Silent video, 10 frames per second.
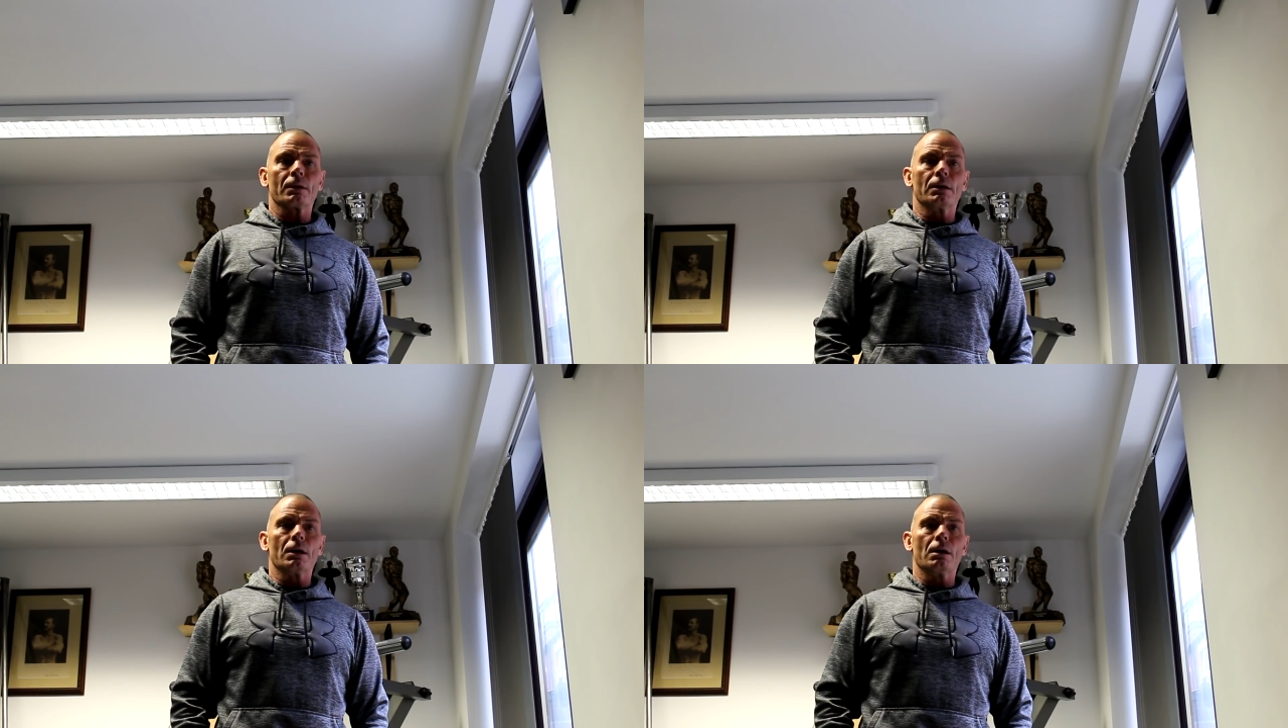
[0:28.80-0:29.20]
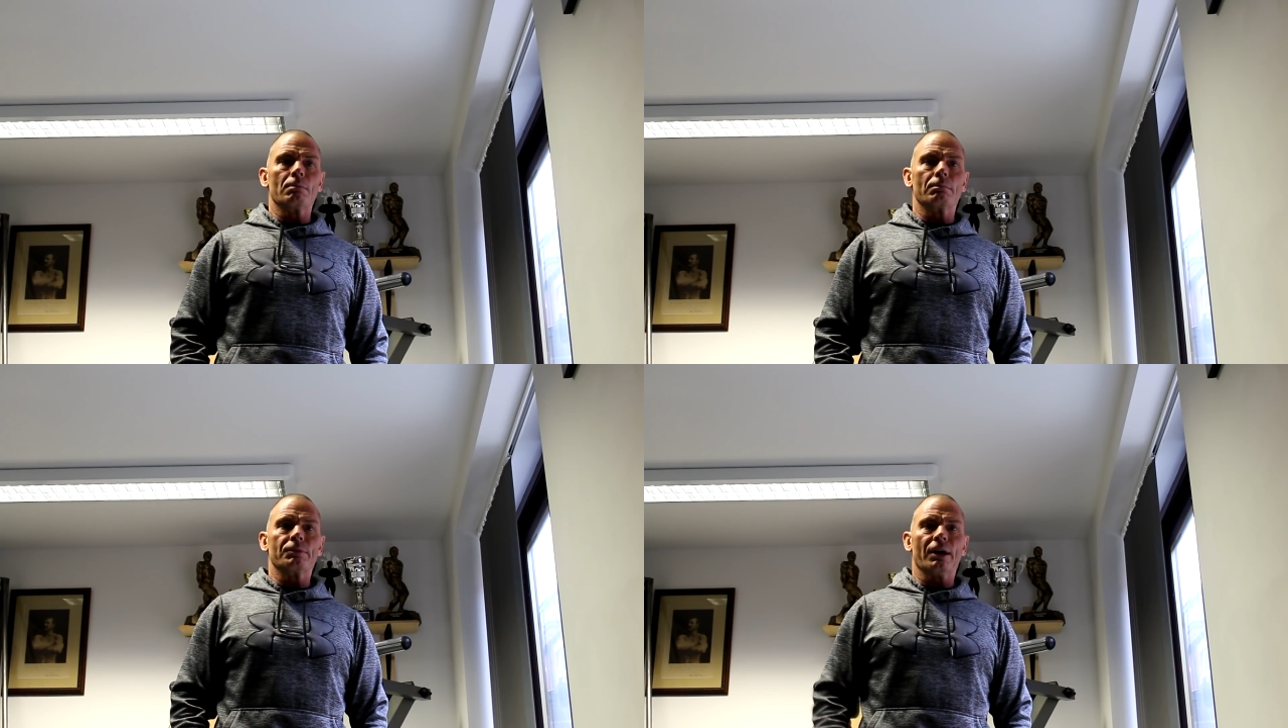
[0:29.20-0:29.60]

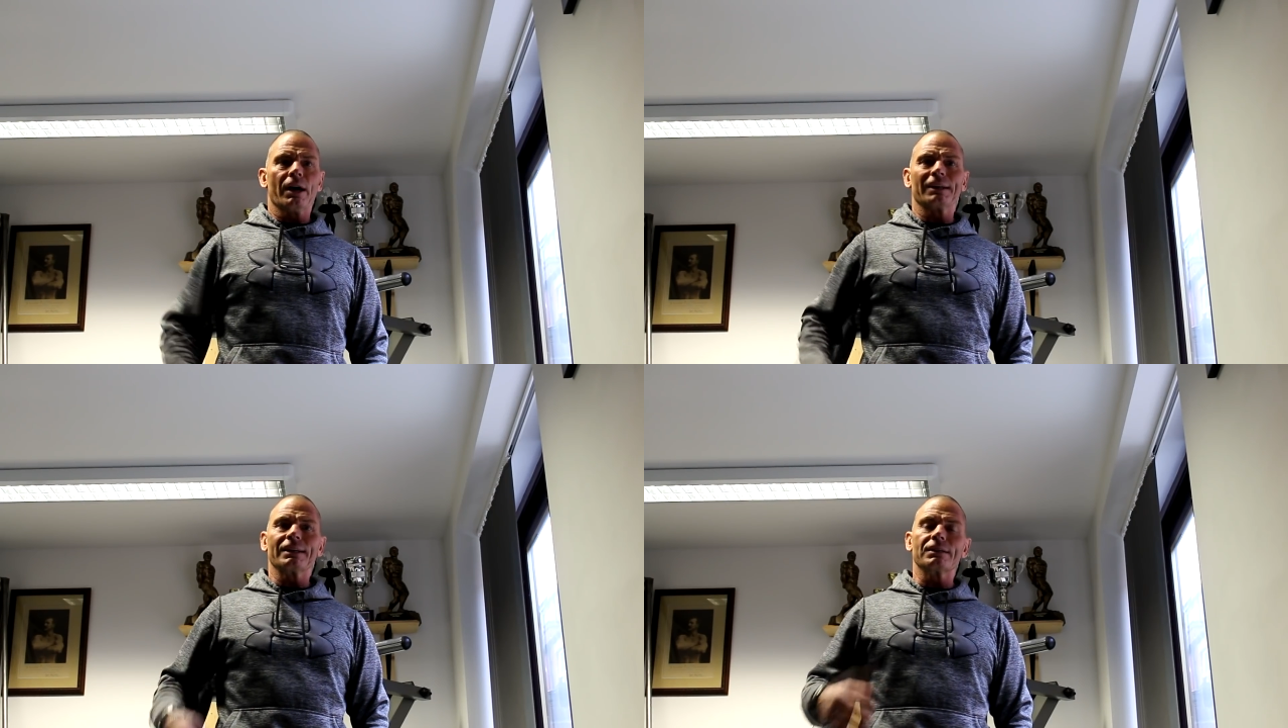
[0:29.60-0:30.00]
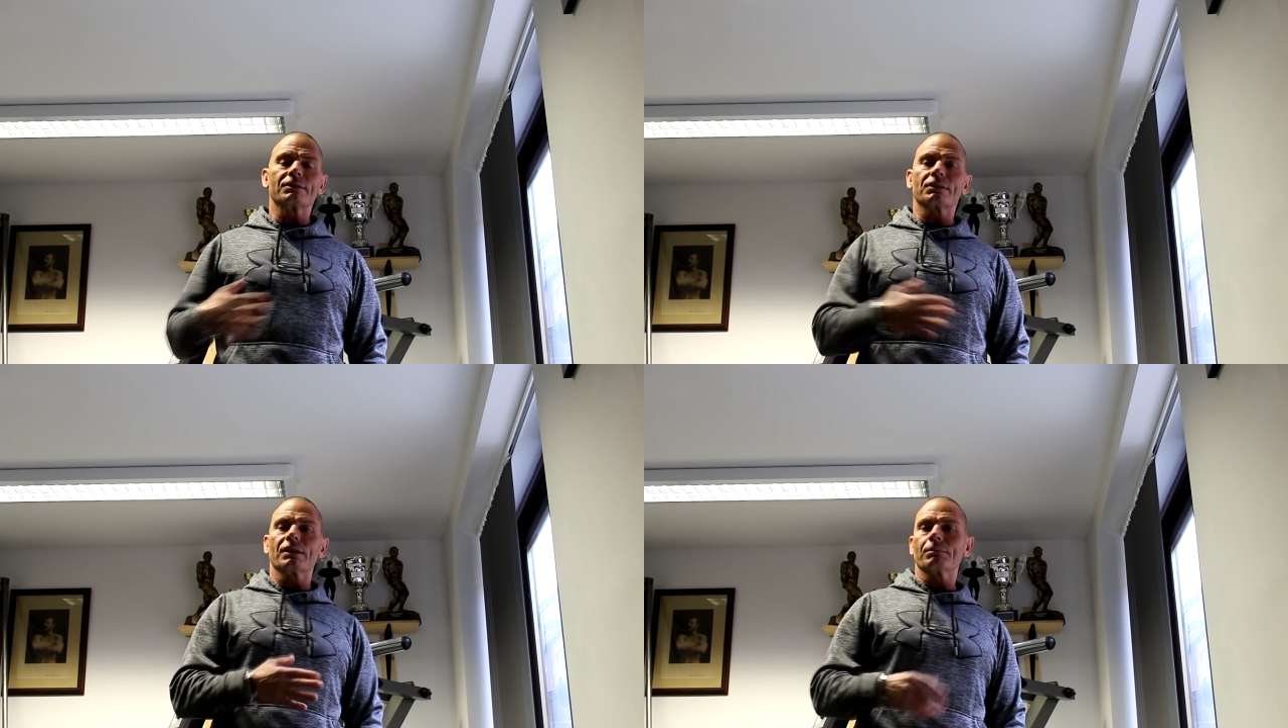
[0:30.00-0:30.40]
that I needed
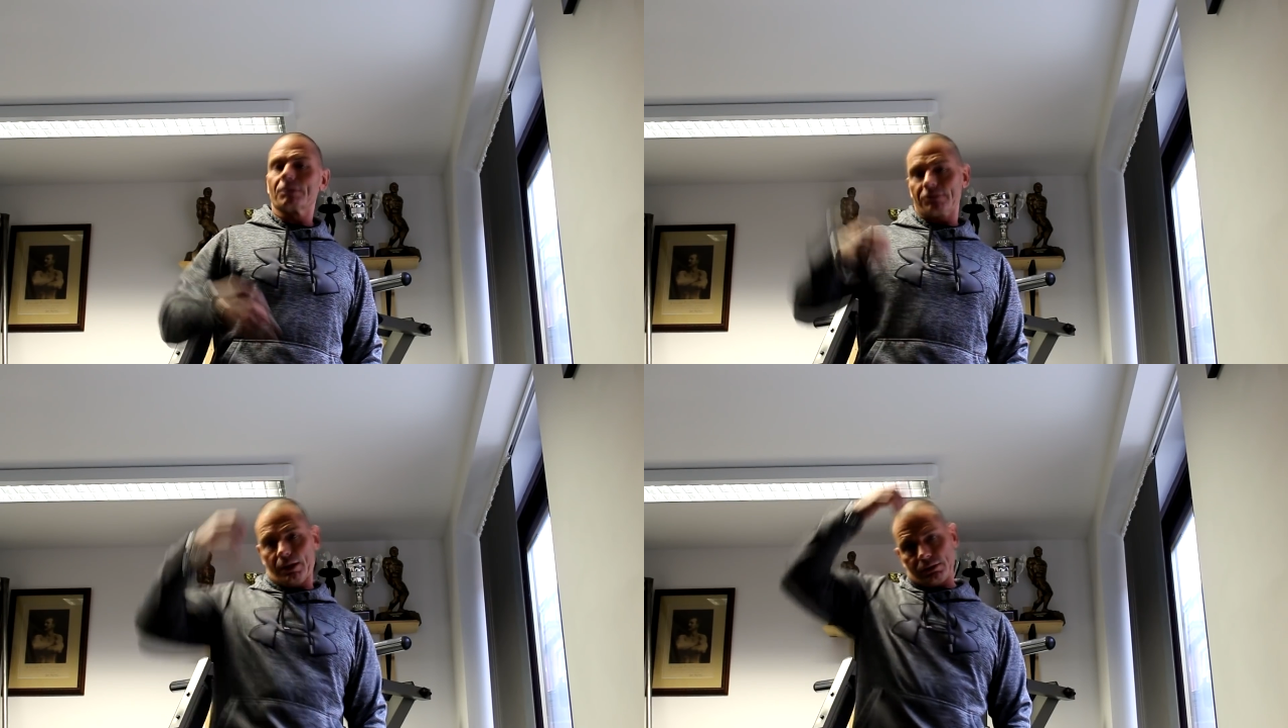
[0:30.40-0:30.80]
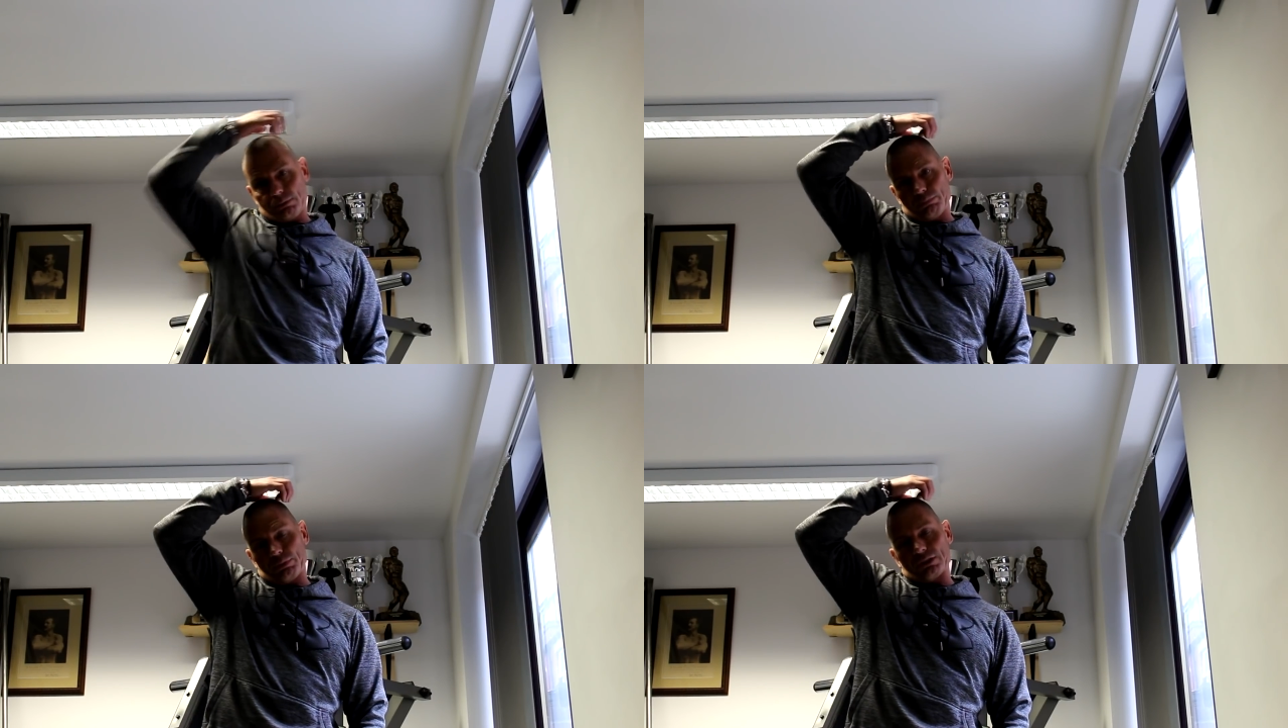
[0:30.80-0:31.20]
to keep the
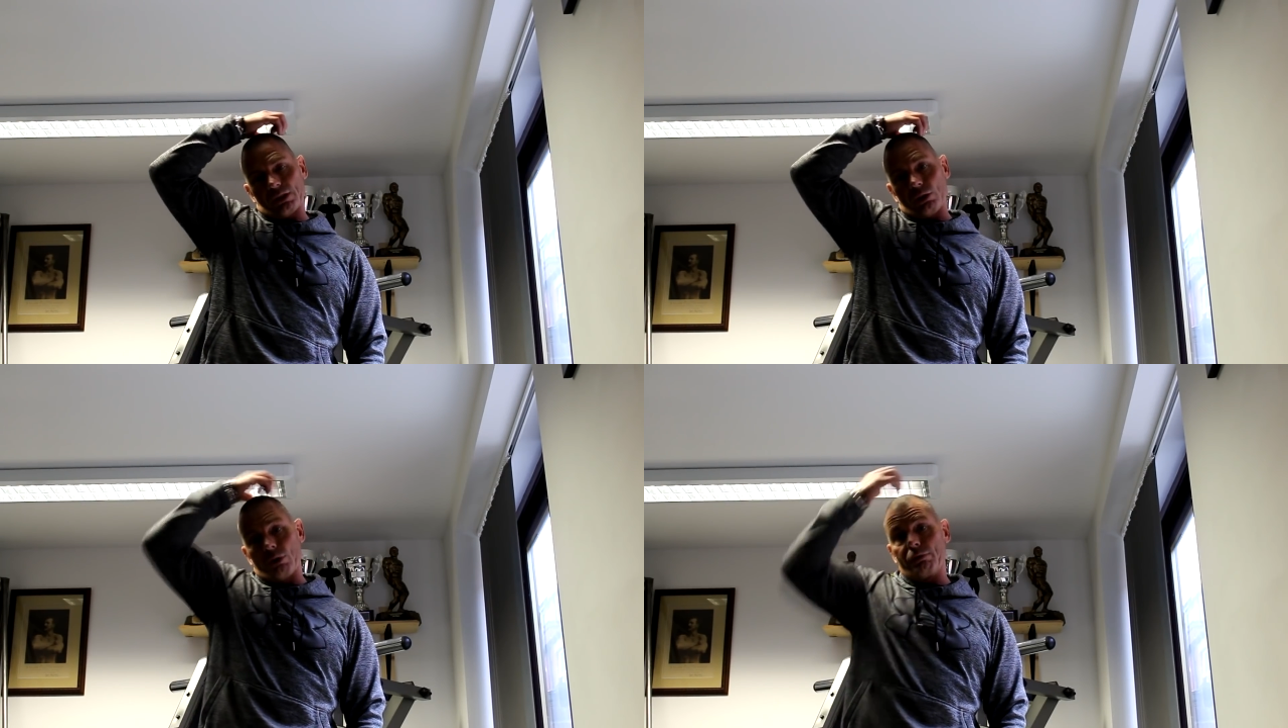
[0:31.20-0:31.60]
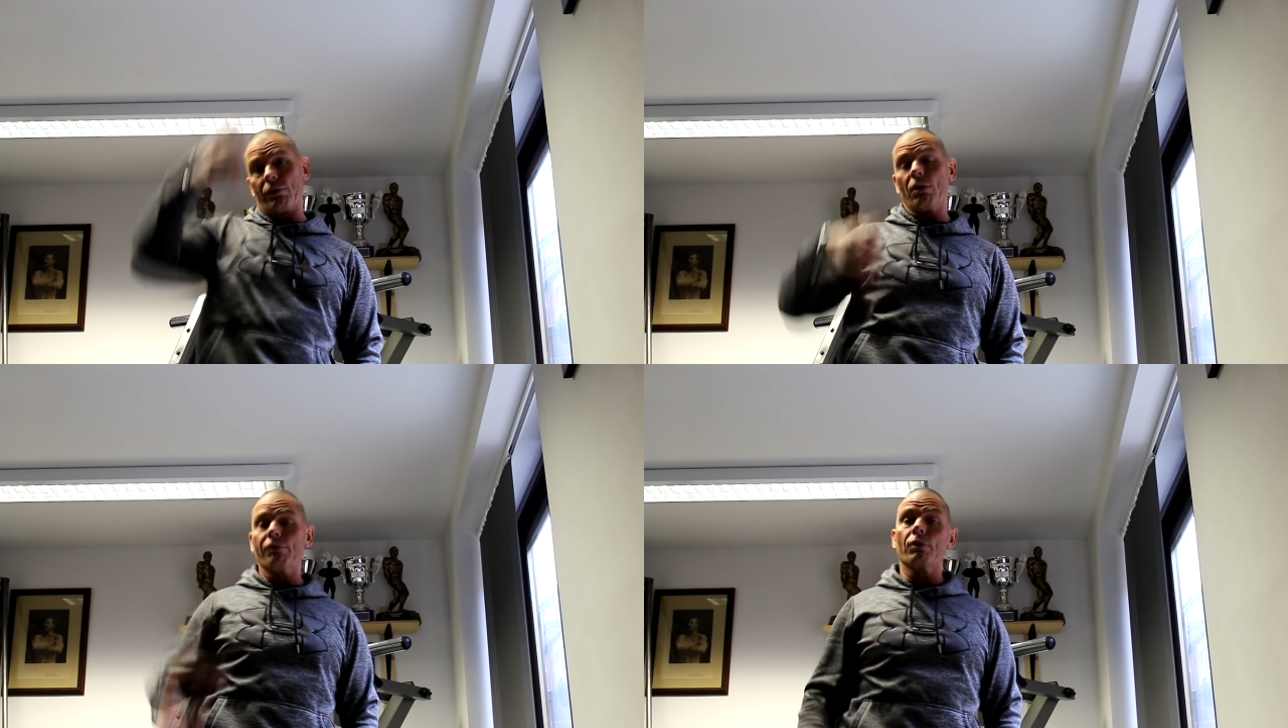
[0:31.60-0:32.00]
sets pretty low
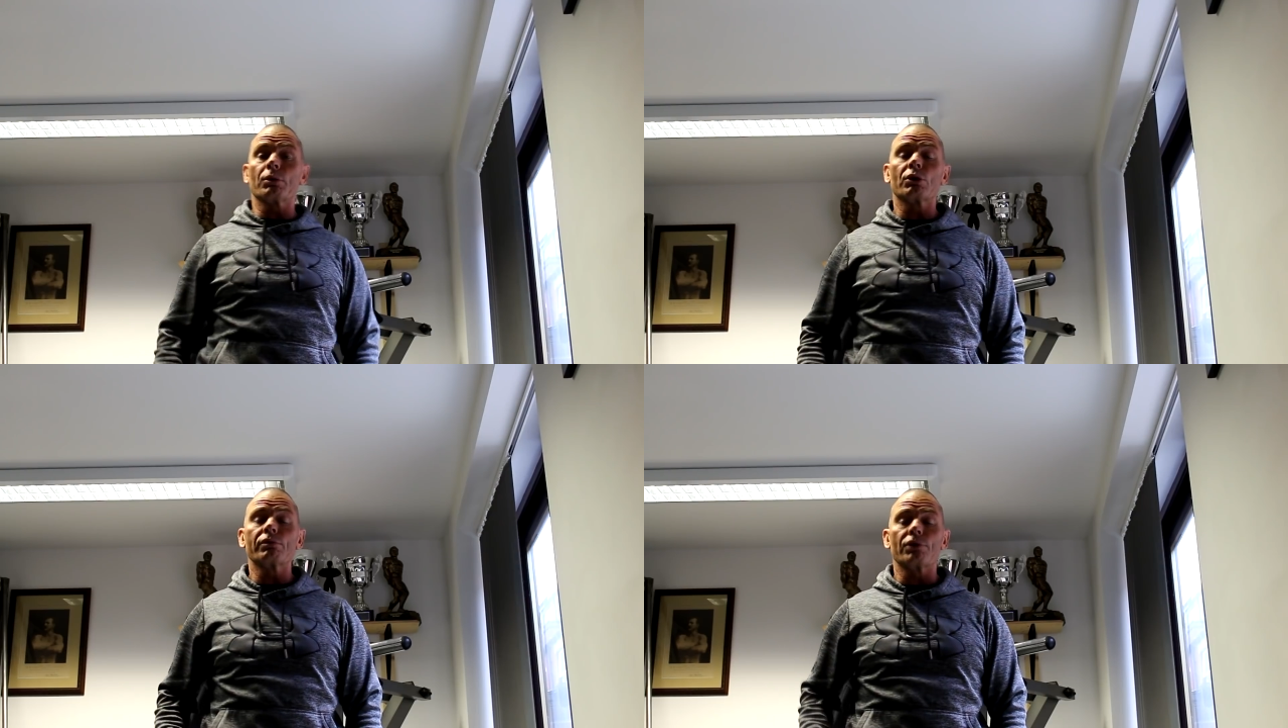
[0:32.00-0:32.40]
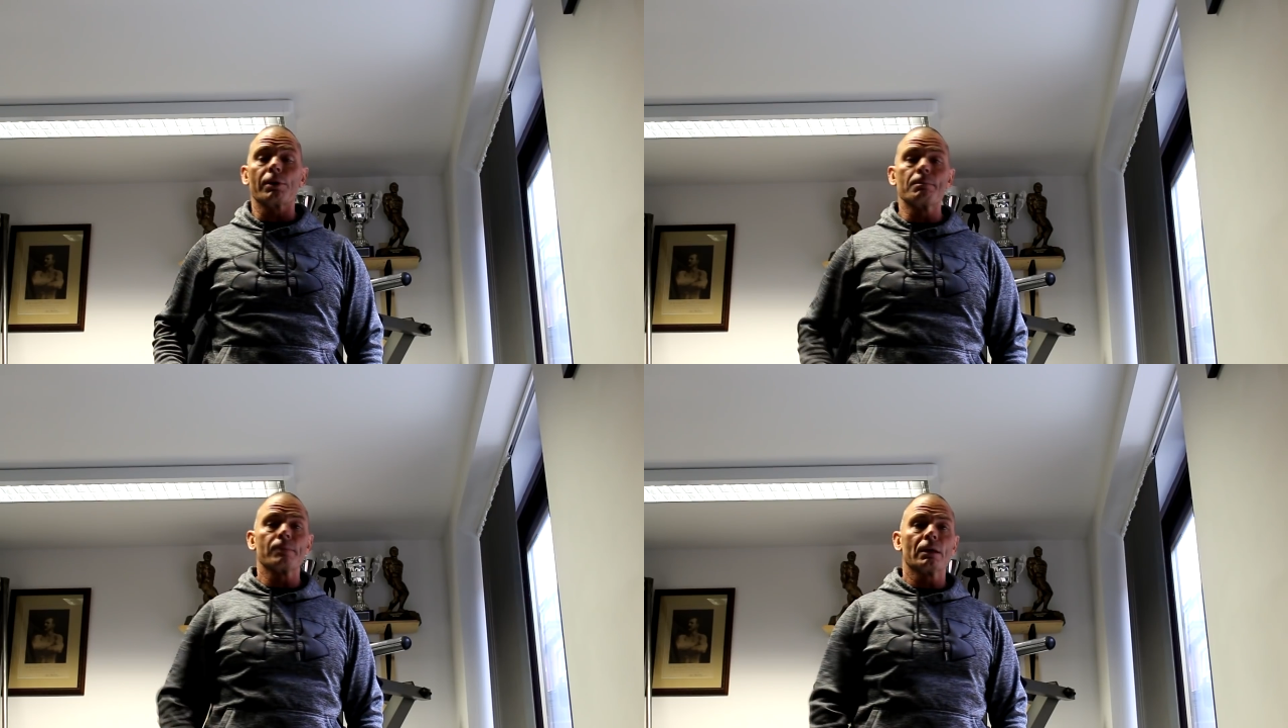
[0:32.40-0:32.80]
for recovery.